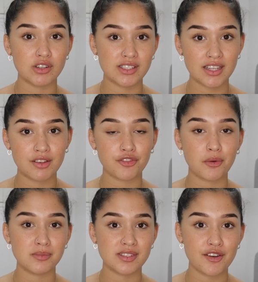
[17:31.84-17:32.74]
received
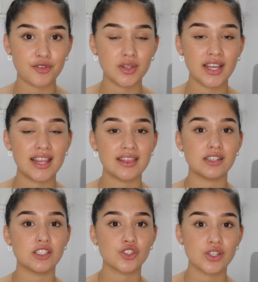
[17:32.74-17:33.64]
from Zaful in
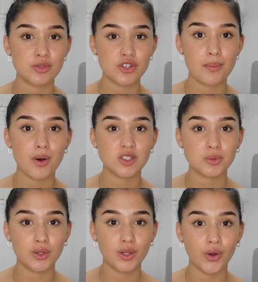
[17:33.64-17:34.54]
the description
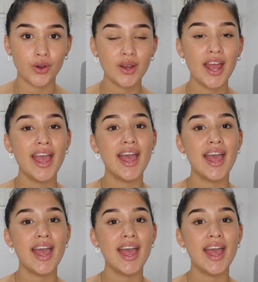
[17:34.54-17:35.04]
box below,